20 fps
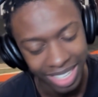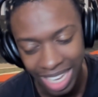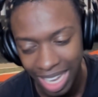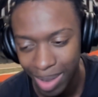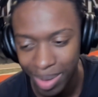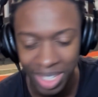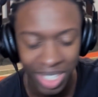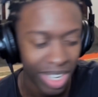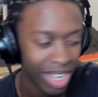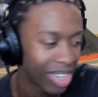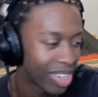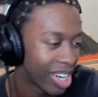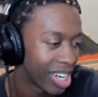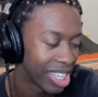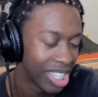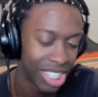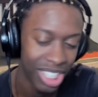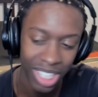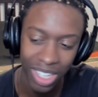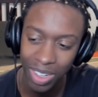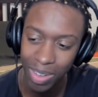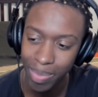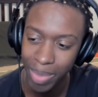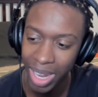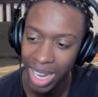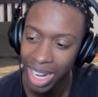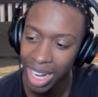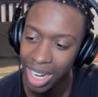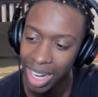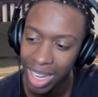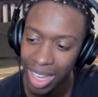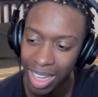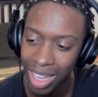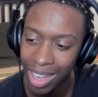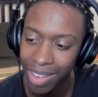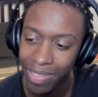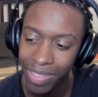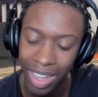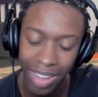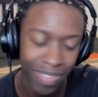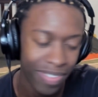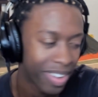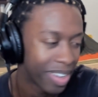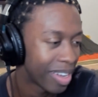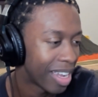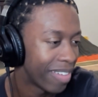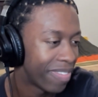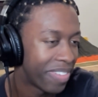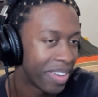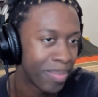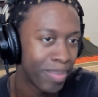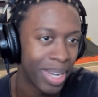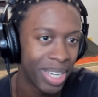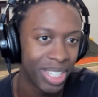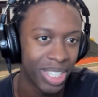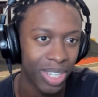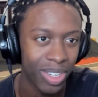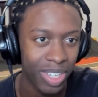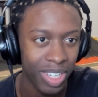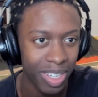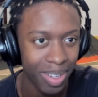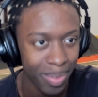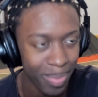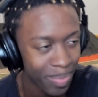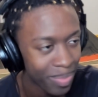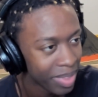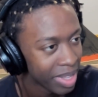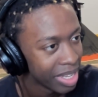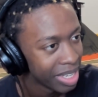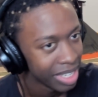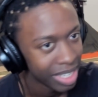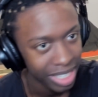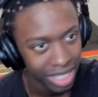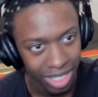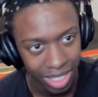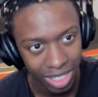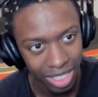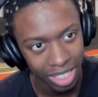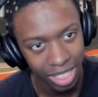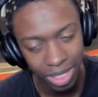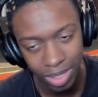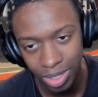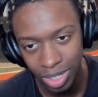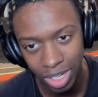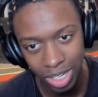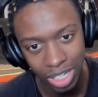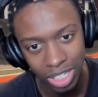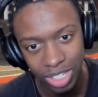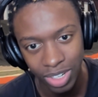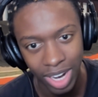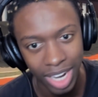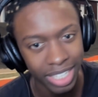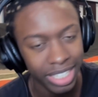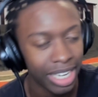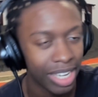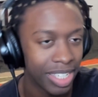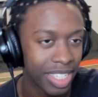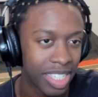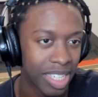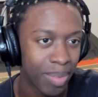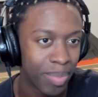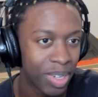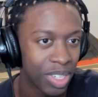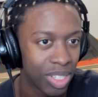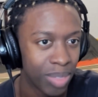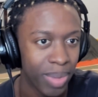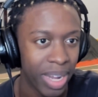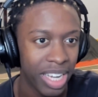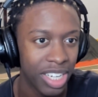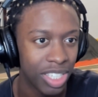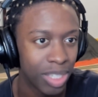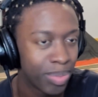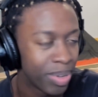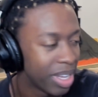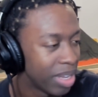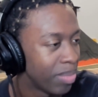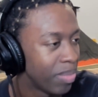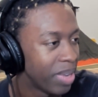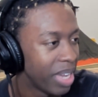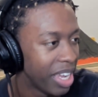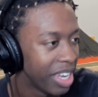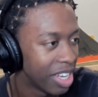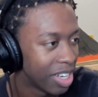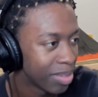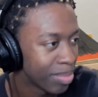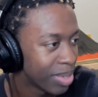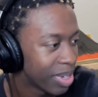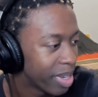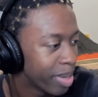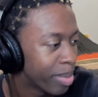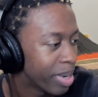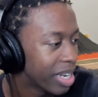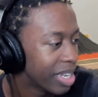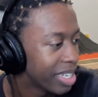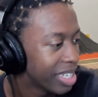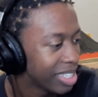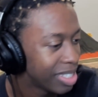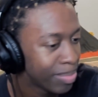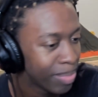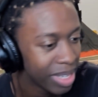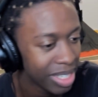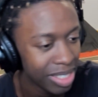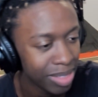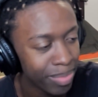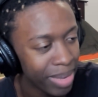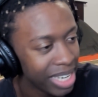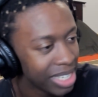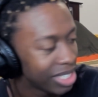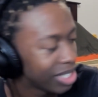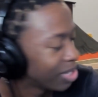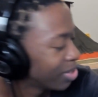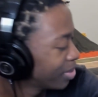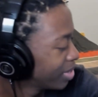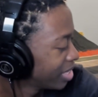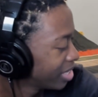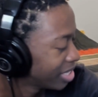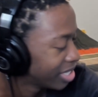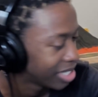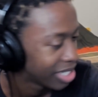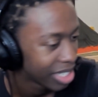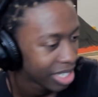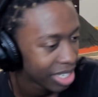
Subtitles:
I'm trying to crack a joke, man. I fuck my joke up. Just scratch out Summrs, man. Just put NBA YoungBoy, bro. This is basically who it is.